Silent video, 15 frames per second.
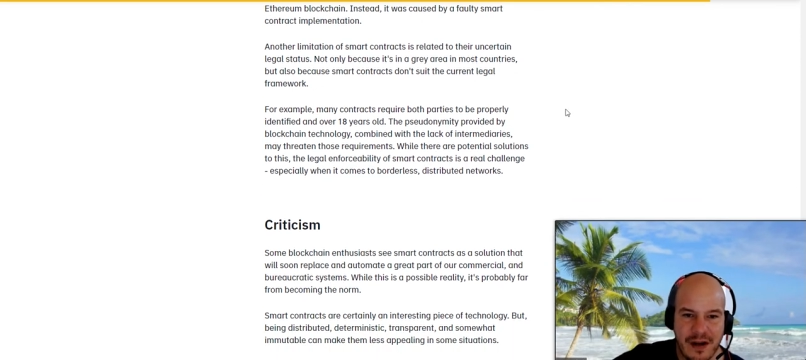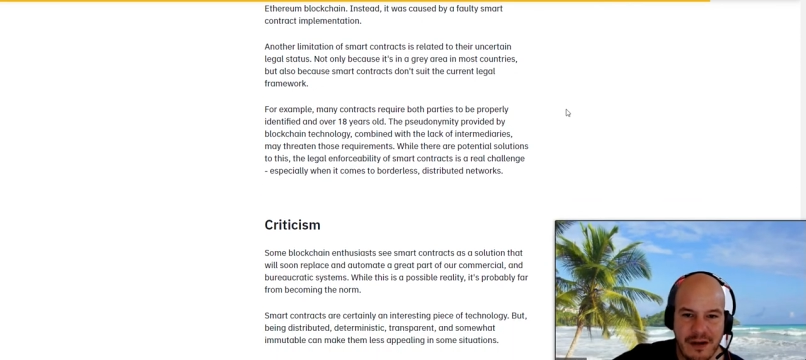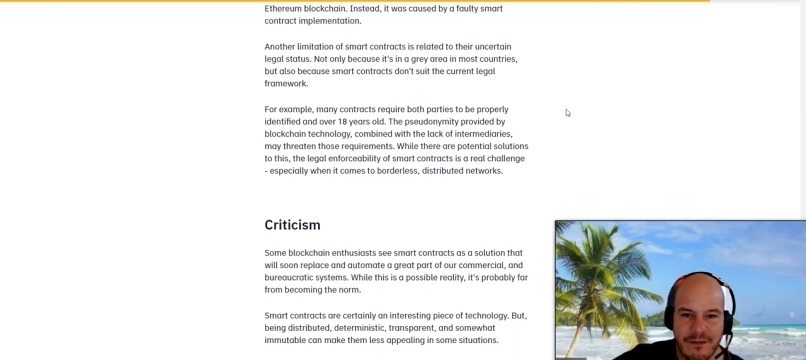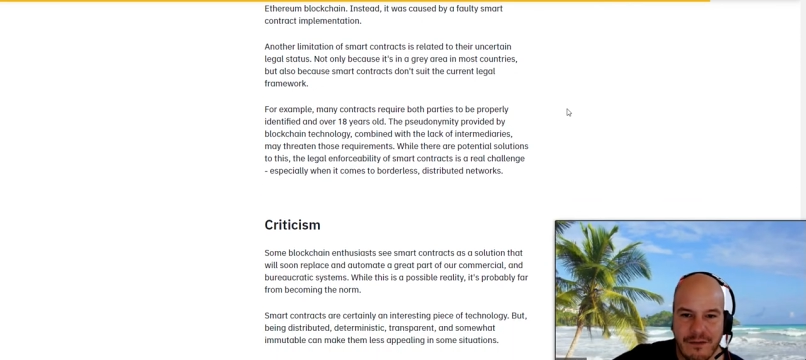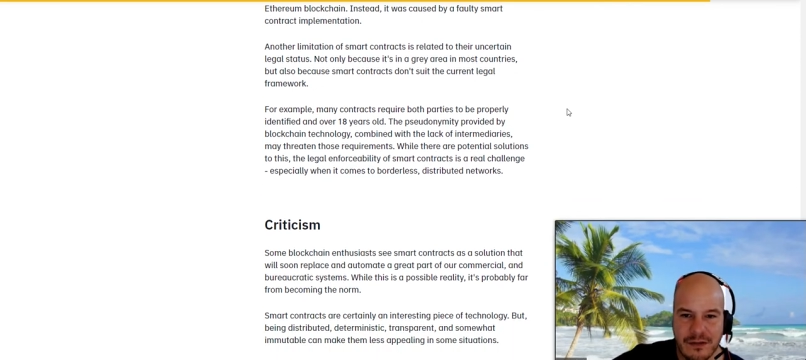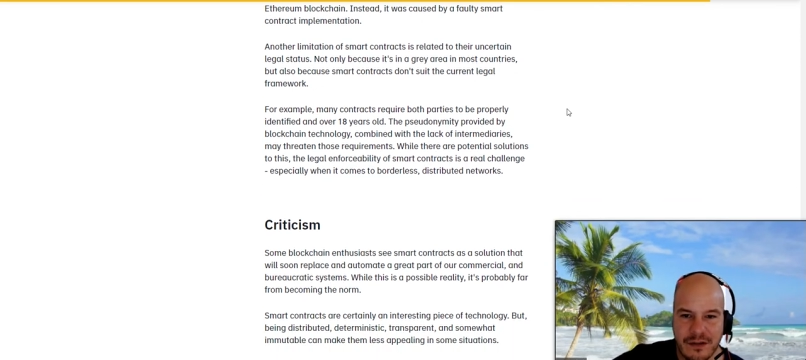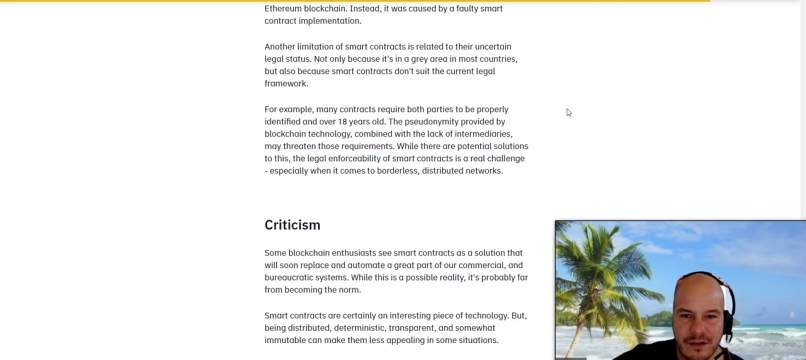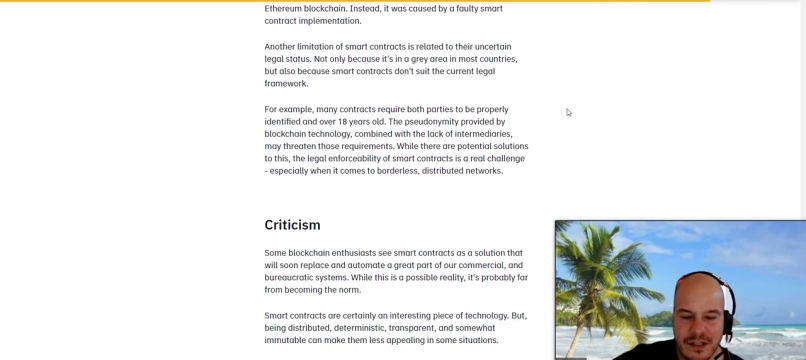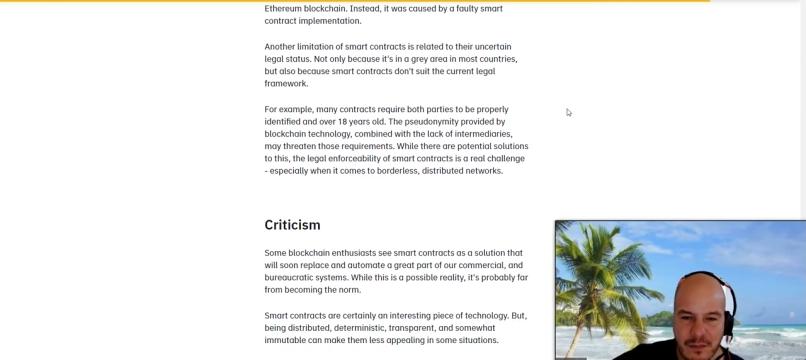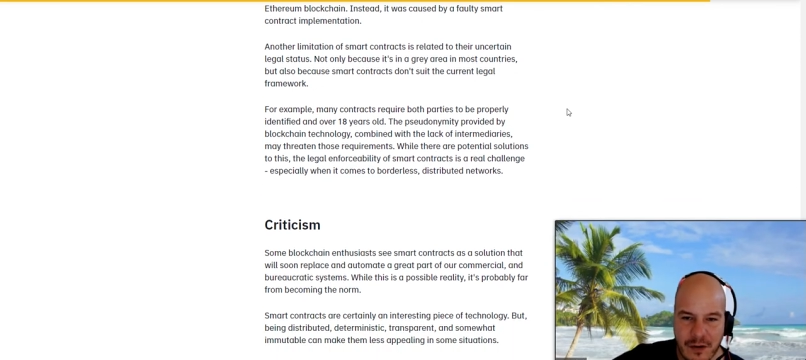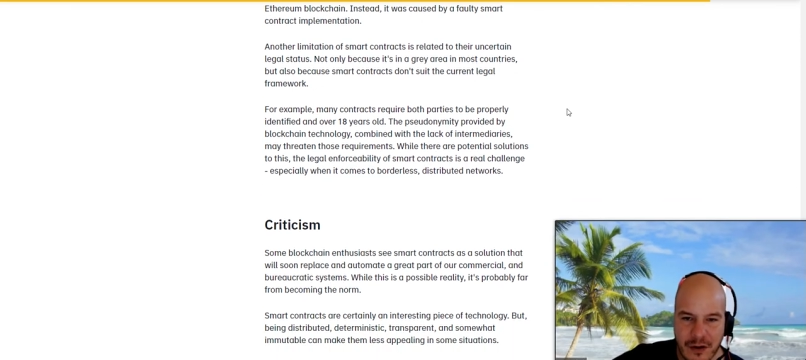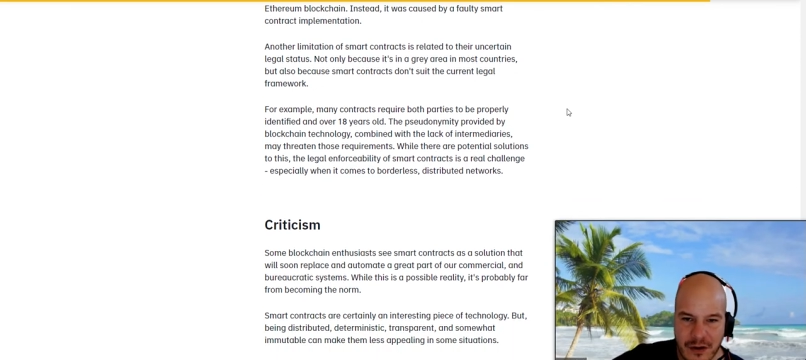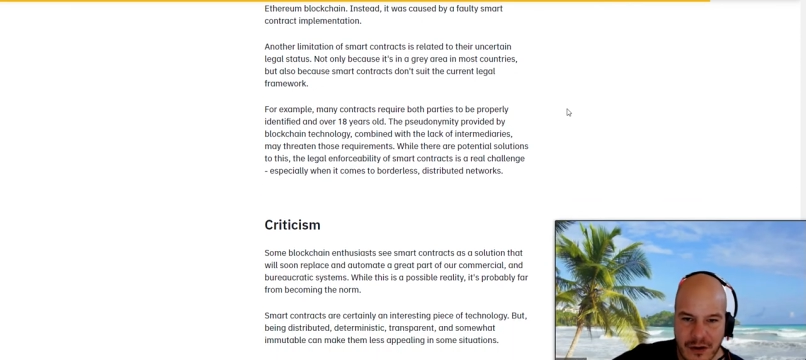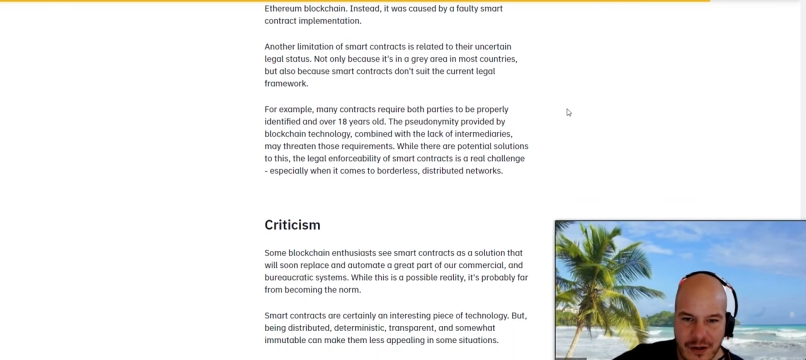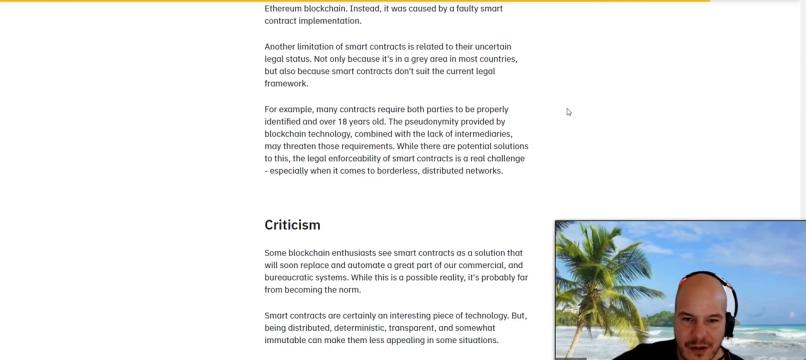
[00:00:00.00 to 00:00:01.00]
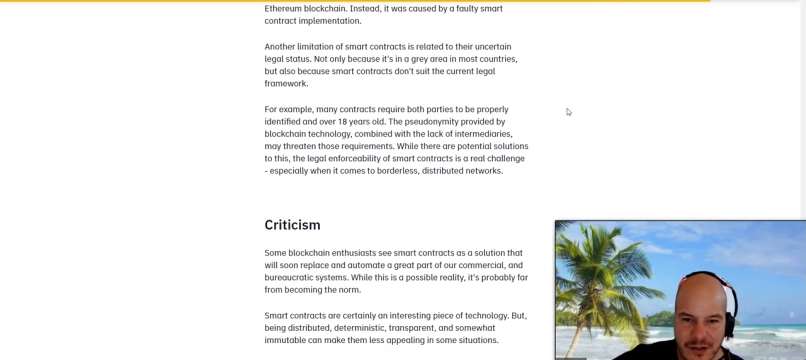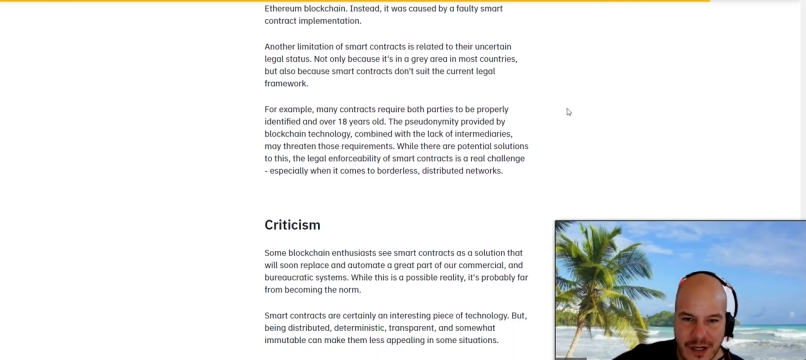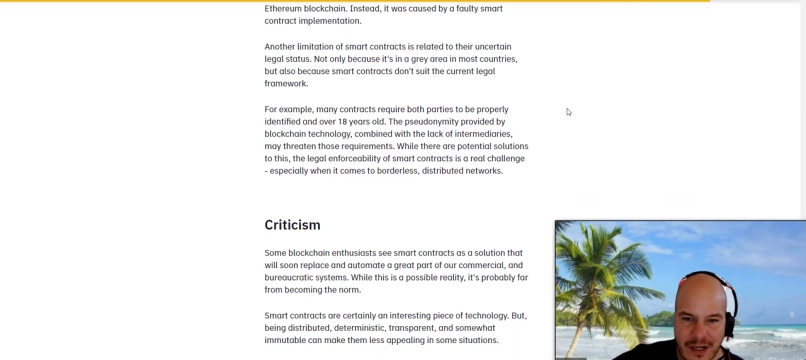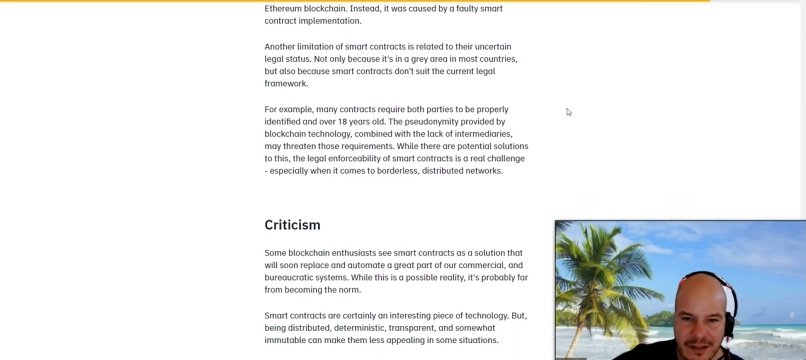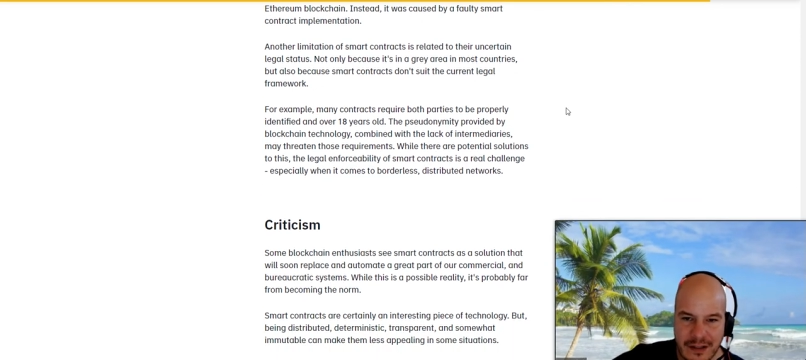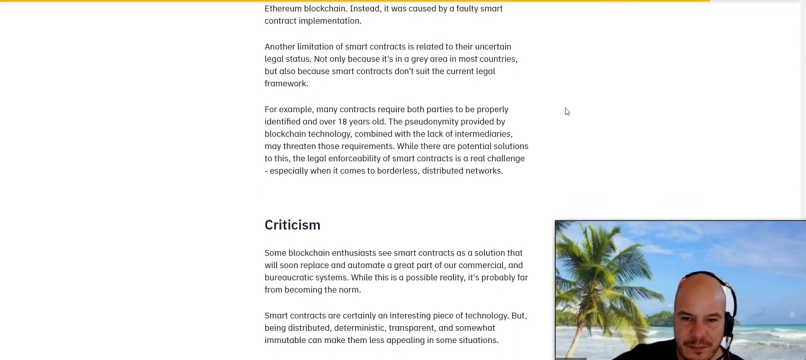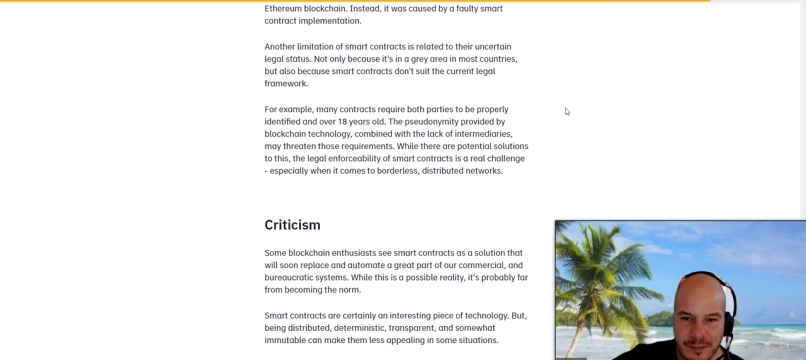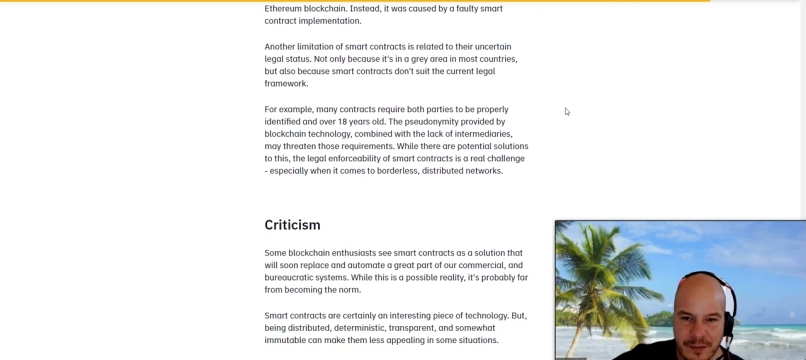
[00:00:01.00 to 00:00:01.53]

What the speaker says: a faulty smart contract